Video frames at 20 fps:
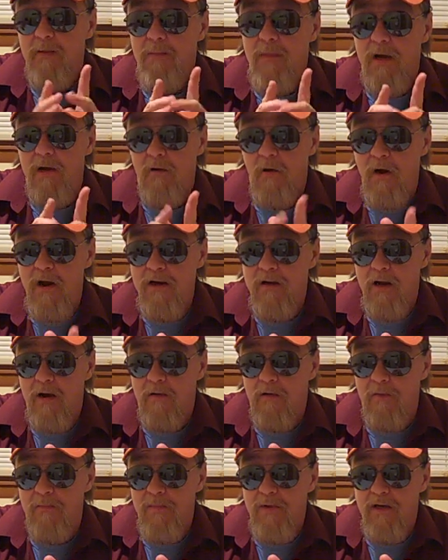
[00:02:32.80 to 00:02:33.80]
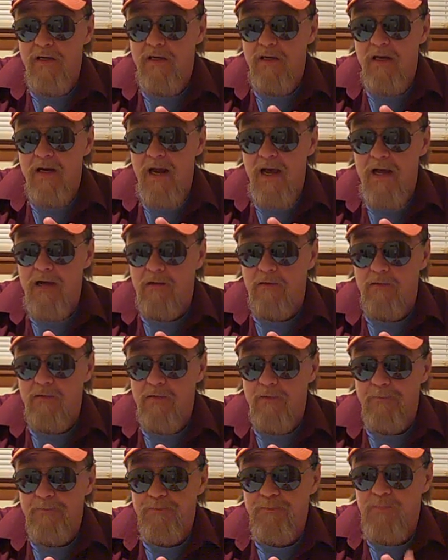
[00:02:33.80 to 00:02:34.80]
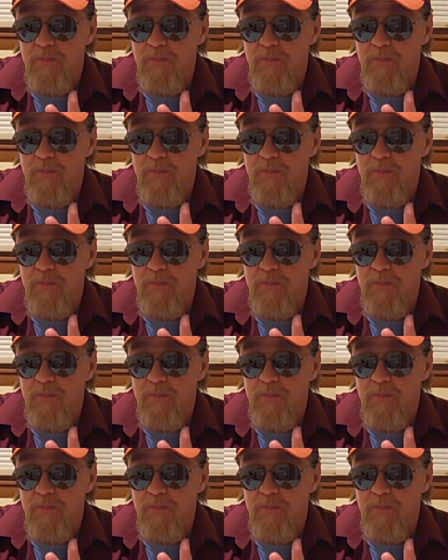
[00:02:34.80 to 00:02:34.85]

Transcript: my granddaughter picked it out,